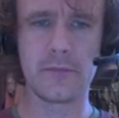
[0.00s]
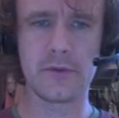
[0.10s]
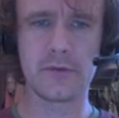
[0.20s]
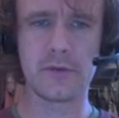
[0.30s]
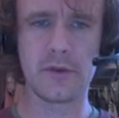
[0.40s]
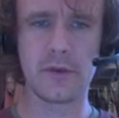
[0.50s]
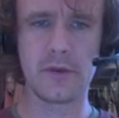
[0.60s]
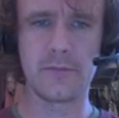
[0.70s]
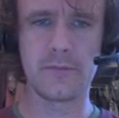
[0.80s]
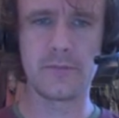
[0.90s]
say,
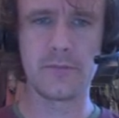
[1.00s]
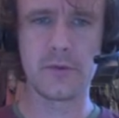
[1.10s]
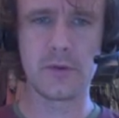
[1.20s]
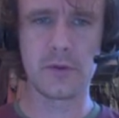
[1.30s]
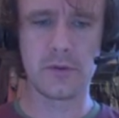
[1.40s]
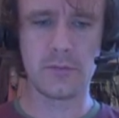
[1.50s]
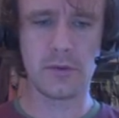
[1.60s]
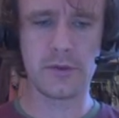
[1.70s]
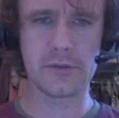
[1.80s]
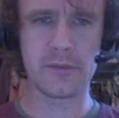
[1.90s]

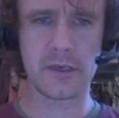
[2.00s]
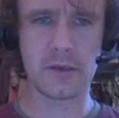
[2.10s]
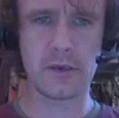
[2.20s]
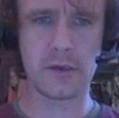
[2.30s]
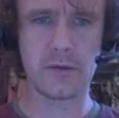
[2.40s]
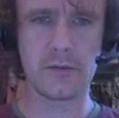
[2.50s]
pull this back a little.